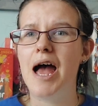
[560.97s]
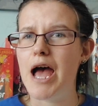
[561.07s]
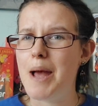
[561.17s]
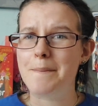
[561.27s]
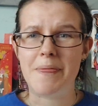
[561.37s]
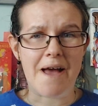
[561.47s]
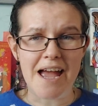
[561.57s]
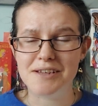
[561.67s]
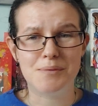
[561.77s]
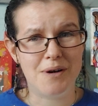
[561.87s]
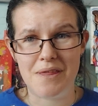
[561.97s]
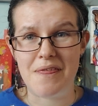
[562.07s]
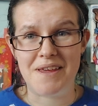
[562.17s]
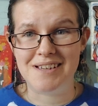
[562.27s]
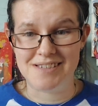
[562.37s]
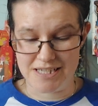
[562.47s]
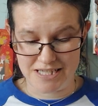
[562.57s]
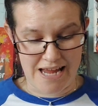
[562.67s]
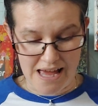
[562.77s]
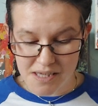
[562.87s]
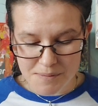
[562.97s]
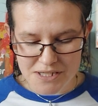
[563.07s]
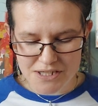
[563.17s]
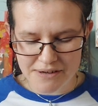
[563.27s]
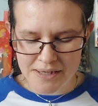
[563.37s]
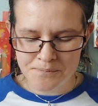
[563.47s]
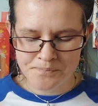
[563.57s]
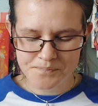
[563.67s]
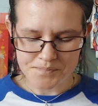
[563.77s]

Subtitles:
But that is one of the things that she has been doing.